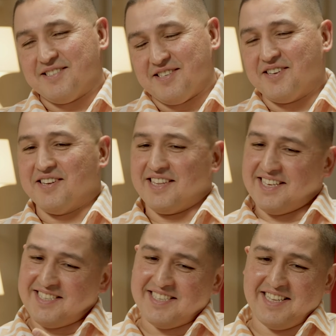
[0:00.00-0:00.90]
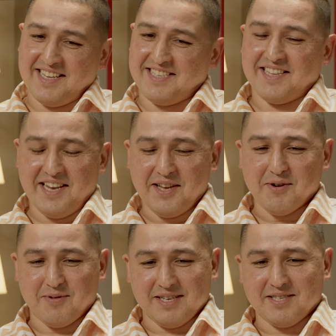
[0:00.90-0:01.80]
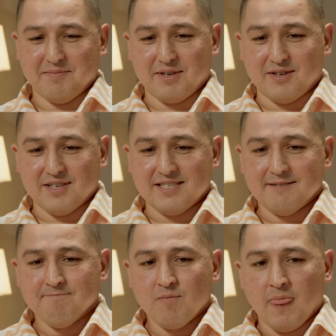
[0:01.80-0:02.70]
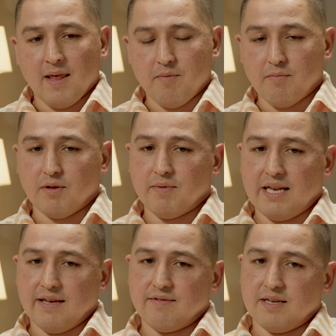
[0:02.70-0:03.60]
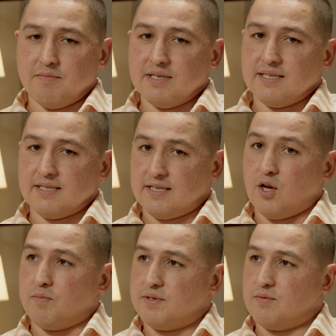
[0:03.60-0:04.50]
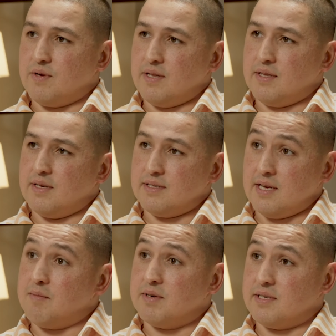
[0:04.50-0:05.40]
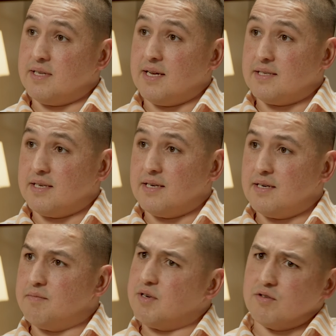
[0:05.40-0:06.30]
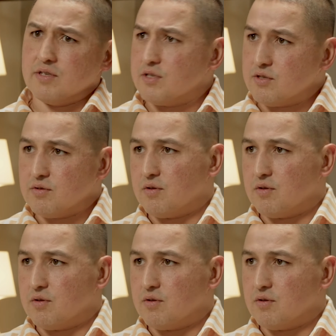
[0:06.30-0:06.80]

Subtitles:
so that's a tricky question, because people believe that business stops when summer starts here because it's too